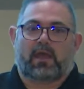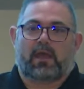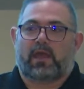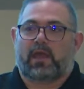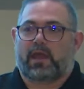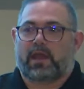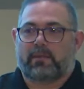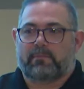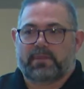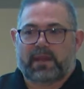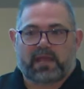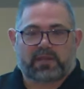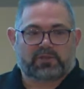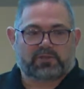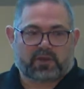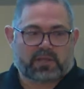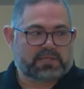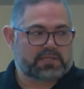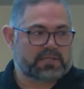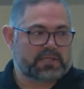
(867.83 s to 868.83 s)
and I'm not
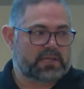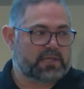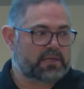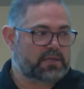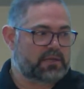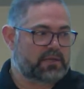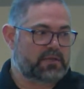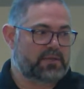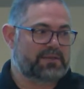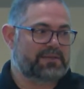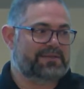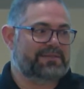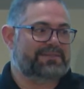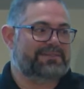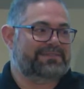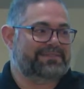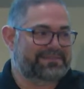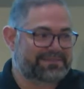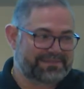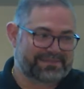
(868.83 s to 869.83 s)
trusted,
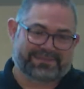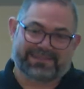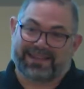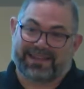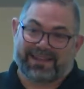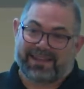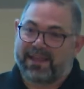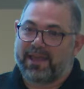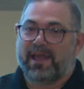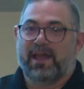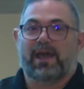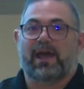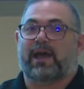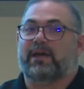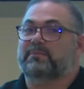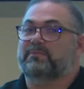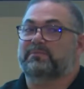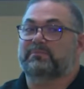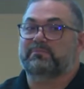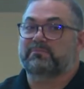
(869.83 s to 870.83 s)

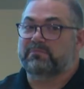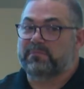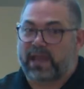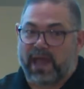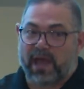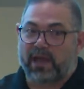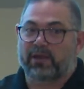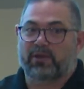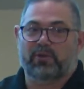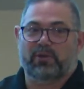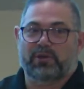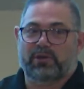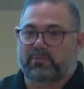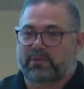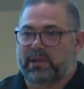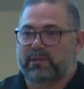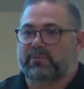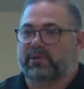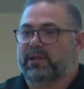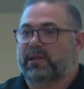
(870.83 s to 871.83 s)
I'm not going to
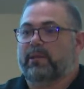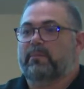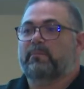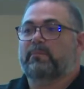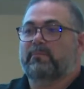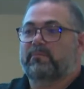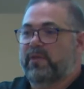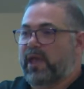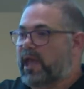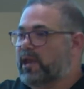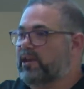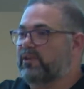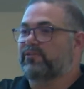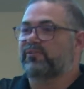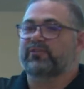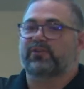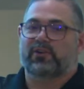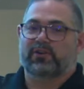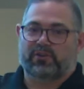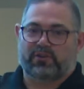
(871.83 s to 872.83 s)
be able to get any
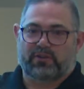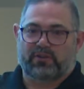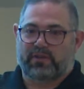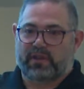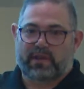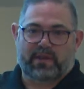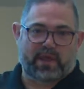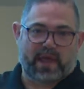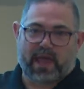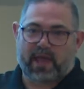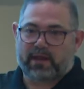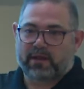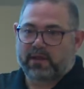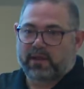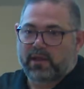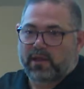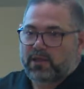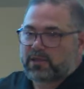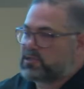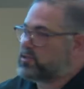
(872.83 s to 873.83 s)
further than that.
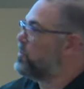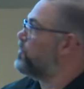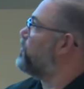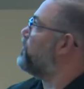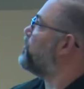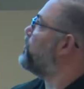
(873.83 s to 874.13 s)
So the